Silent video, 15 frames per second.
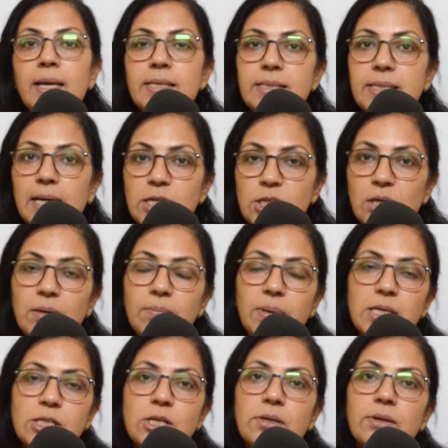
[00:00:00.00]
Section
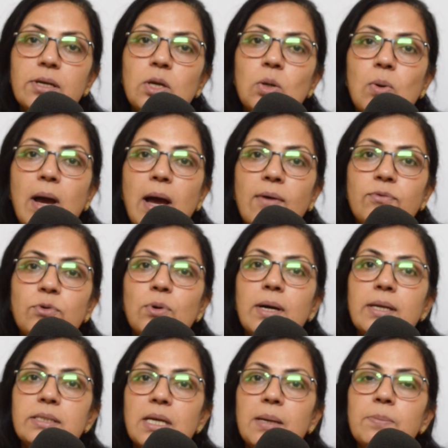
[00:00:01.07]
B children, you have to
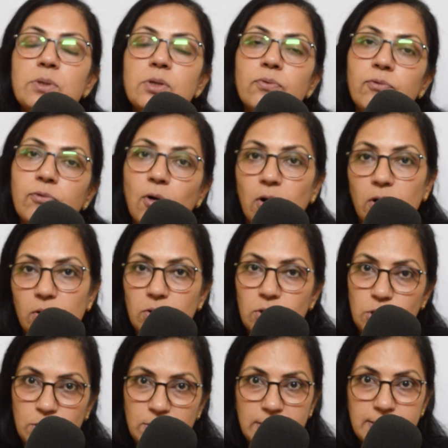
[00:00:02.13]
attempt four
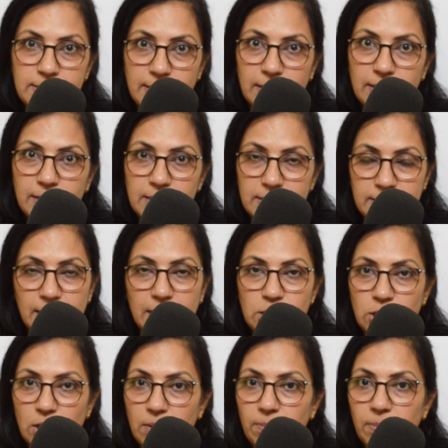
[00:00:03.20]
questions in this
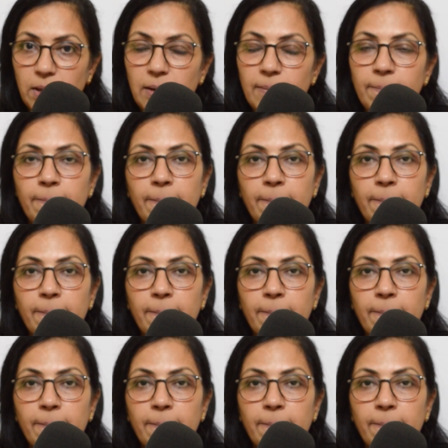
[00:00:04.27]
section B,